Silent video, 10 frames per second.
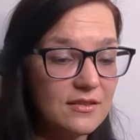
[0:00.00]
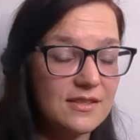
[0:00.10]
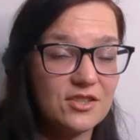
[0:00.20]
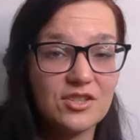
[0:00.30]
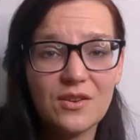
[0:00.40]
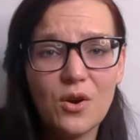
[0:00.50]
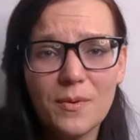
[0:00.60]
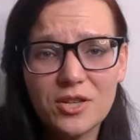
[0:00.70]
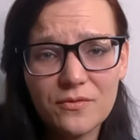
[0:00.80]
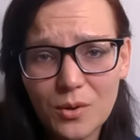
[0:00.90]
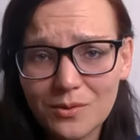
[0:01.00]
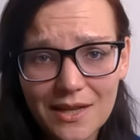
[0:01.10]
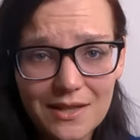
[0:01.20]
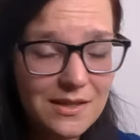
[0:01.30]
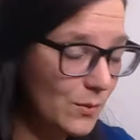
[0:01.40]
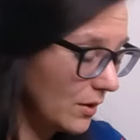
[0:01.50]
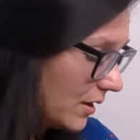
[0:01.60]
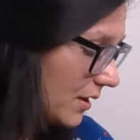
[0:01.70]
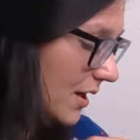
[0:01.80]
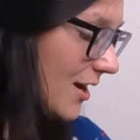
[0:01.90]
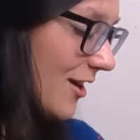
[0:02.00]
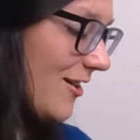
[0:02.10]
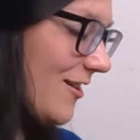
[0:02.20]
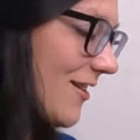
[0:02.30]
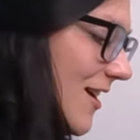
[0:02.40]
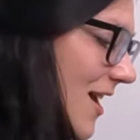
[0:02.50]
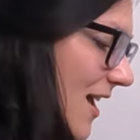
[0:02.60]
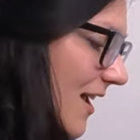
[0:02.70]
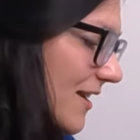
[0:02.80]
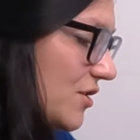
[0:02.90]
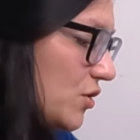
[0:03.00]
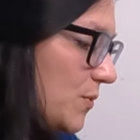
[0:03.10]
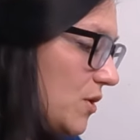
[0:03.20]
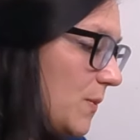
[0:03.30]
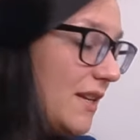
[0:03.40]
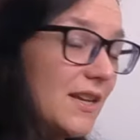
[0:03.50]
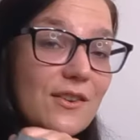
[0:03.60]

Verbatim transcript: It's just a whole bunch of old ladies working there and they're super sweet.